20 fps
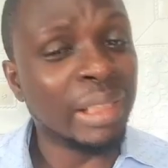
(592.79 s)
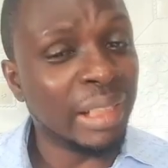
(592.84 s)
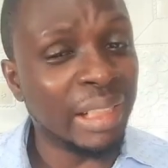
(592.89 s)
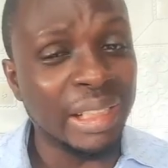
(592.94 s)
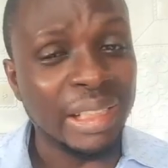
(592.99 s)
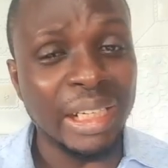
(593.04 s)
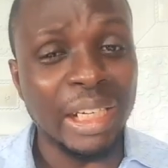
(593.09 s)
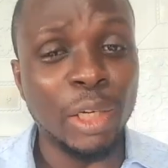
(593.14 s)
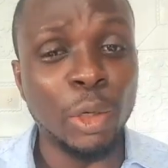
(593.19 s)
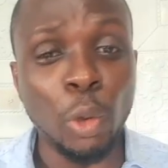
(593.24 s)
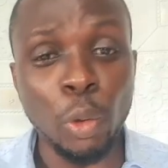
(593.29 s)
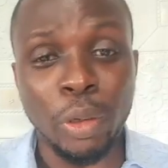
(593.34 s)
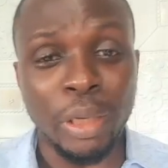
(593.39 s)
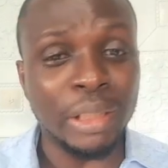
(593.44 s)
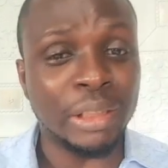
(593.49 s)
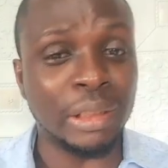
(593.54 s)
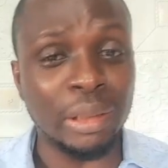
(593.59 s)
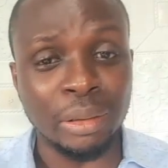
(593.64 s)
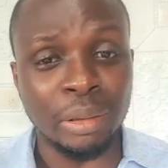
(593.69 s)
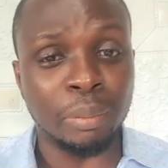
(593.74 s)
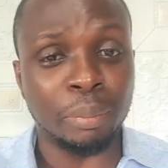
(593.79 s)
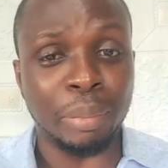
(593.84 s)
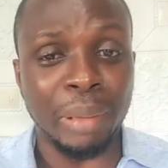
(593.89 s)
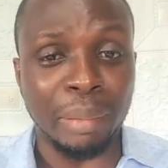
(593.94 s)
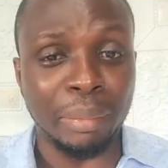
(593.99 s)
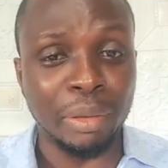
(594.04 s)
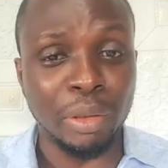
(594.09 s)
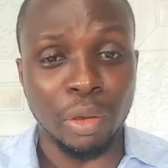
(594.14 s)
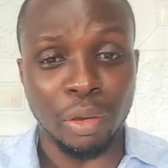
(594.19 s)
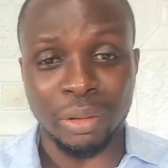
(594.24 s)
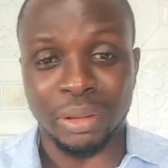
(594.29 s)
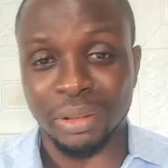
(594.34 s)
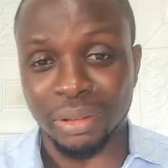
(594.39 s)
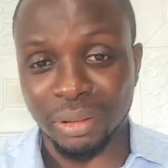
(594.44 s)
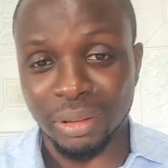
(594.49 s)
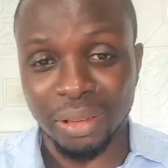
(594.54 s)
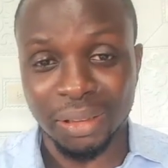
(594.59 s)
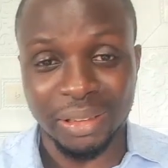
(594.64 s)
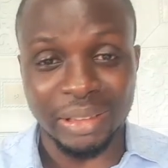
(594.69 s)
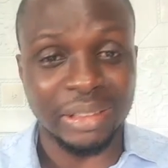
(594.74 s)
in a location, probably not
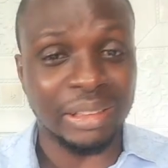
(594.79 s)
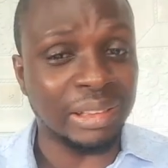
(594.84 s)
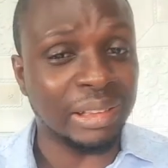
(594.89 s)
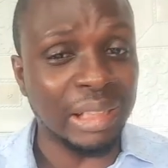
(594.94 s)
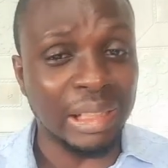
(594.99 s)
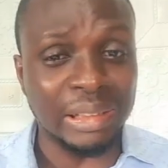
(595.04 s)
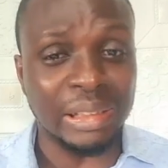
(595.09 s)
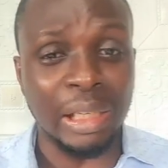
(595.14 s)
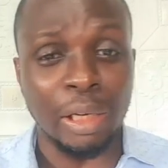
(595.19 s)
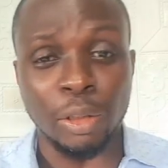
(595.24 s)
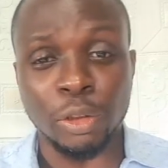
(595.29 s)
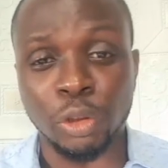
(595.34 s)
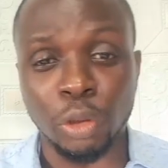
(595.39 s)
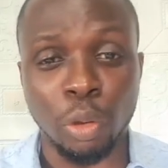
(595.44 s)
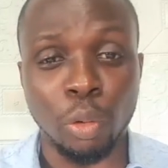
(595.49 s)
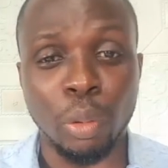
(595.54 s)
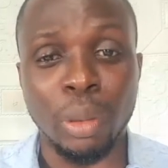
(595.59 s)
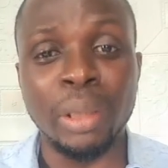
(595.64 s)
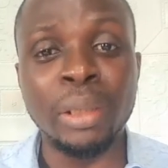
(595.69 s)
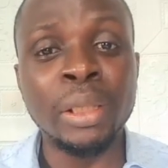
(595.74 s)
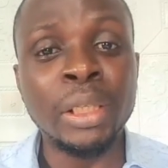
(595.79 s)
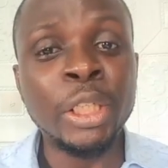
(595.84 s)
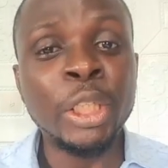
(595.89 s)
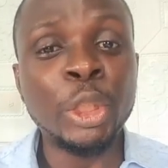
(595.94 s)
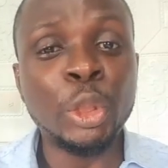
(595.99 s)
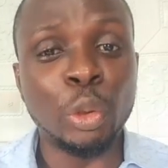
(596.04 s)
in the city center or somewhere,